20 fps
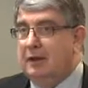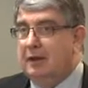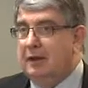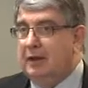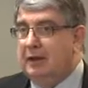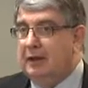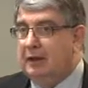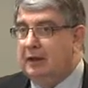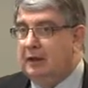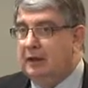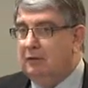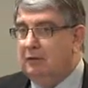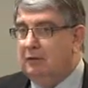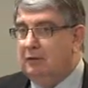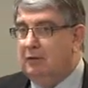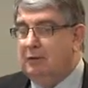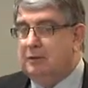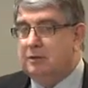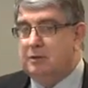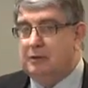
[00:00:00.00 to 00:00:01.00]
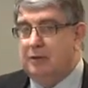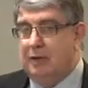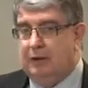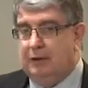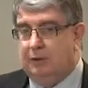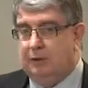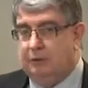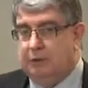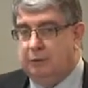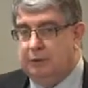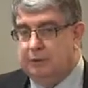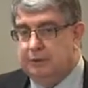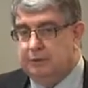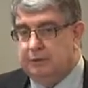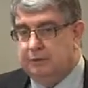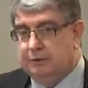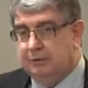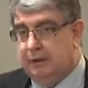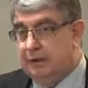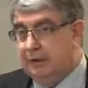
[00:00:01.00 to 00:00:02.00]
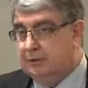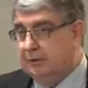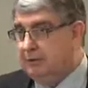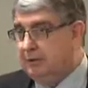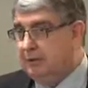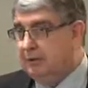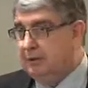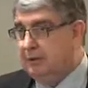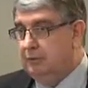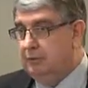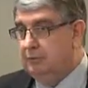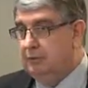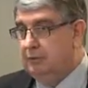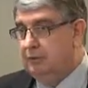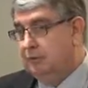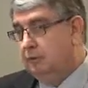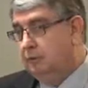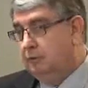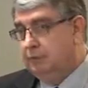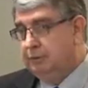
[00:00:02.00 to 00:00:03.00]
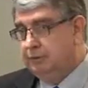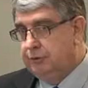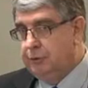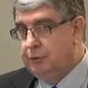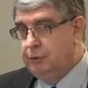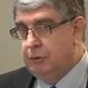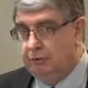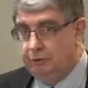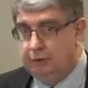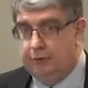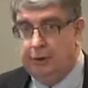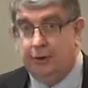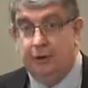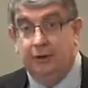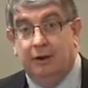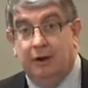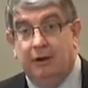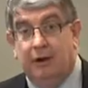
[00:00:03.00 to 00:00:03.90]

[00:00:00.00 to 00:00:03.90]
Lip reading: they can fluctuate for reasons outside of the service you're offering.